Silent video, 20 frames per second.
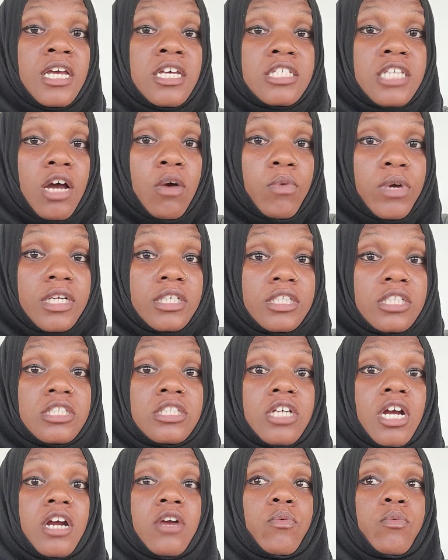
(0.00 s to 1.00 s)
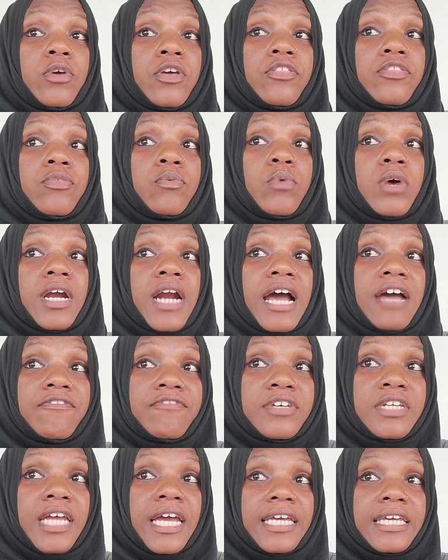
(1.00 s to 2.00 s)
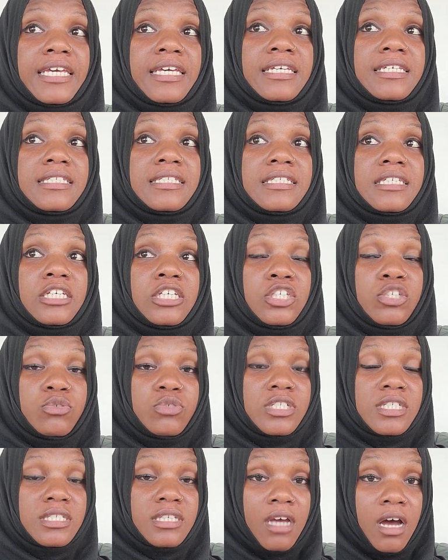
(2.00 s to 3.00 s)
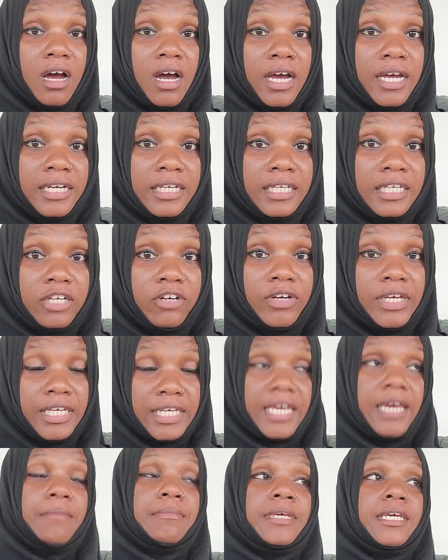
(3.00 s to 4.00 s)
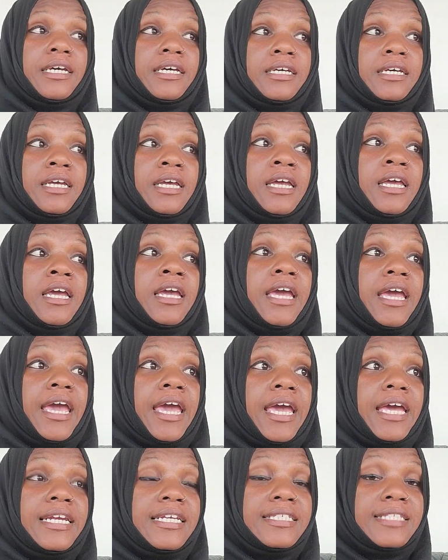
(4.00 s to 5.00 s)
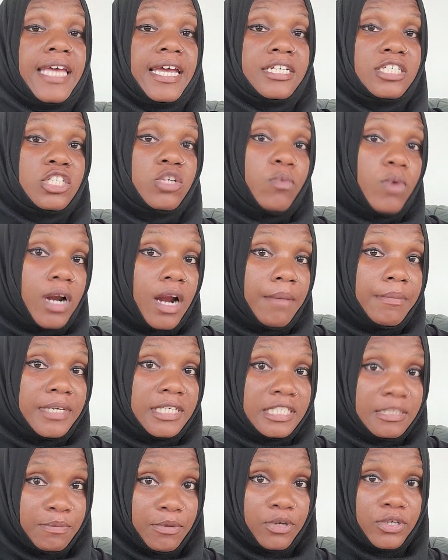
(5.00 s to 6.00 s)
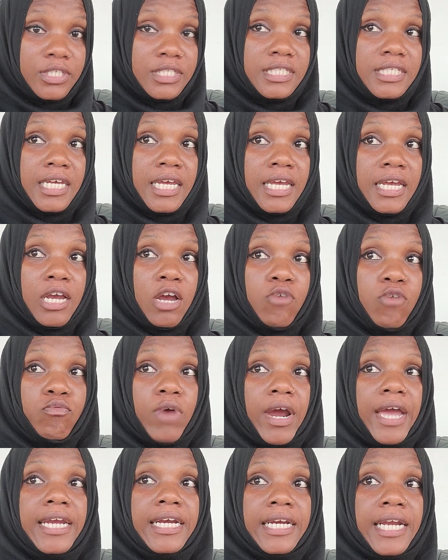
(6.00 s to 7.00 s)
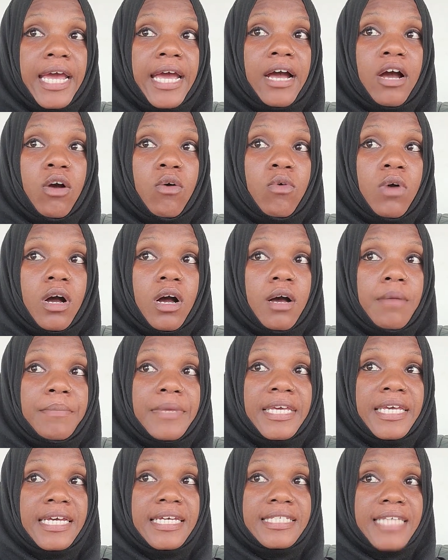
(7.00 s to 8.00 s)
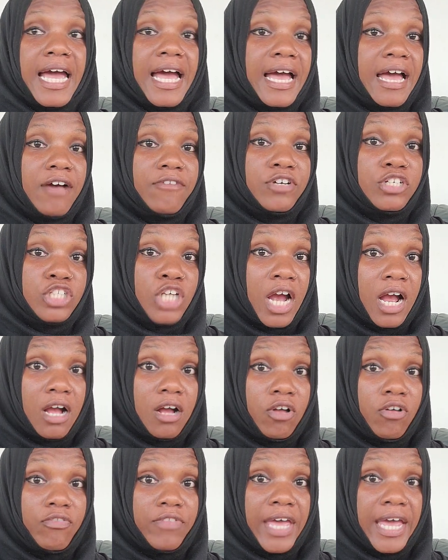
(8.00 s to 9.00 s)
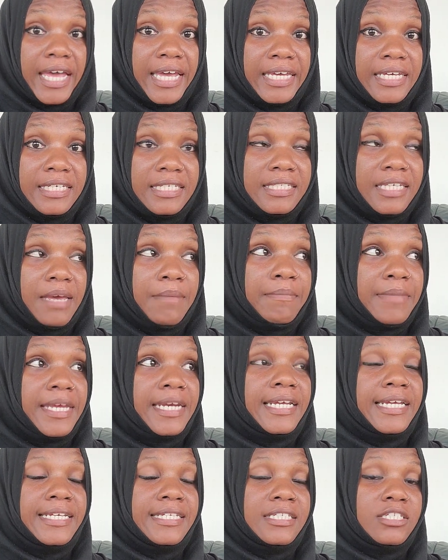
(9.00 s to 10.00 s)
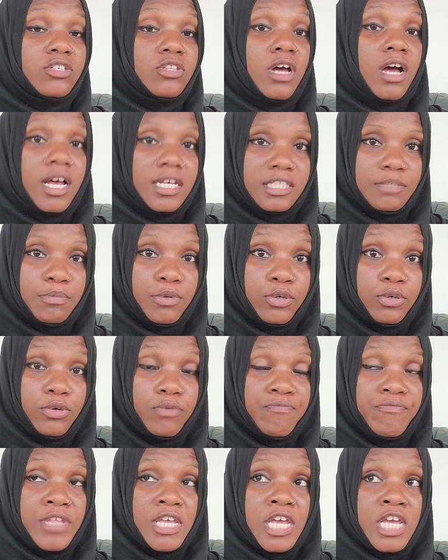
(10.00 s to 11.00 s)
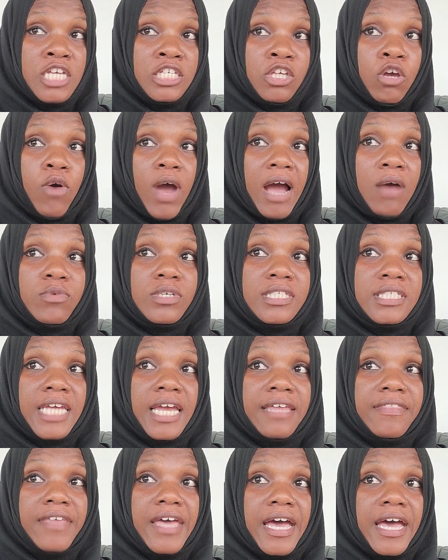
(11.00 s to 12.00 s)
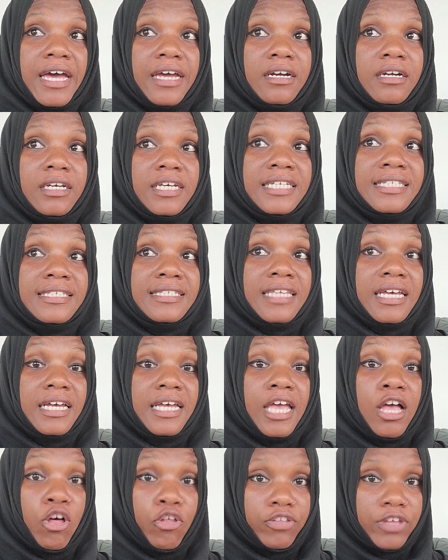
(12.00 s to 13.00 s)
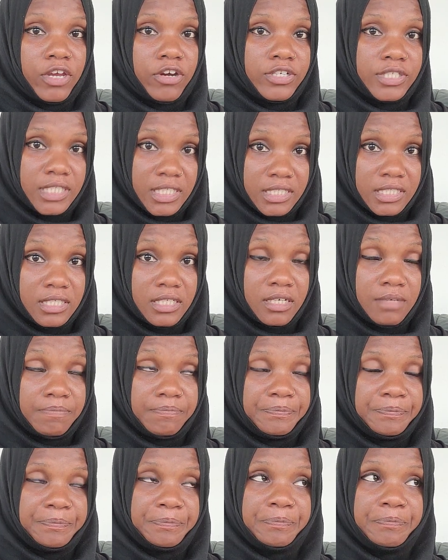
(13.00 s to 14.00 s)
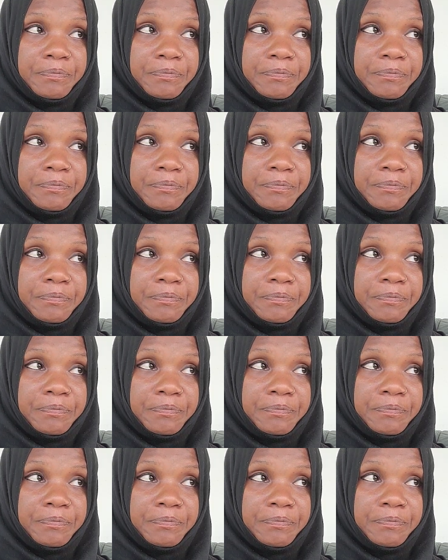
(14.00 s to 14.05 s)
So I wanted to start with what I feel like is the hugest con here in Gambia. And it's actually what I'm experiencing right now um, because I have a child that is admitted into the hospital. So I would say that it's the healthcare system.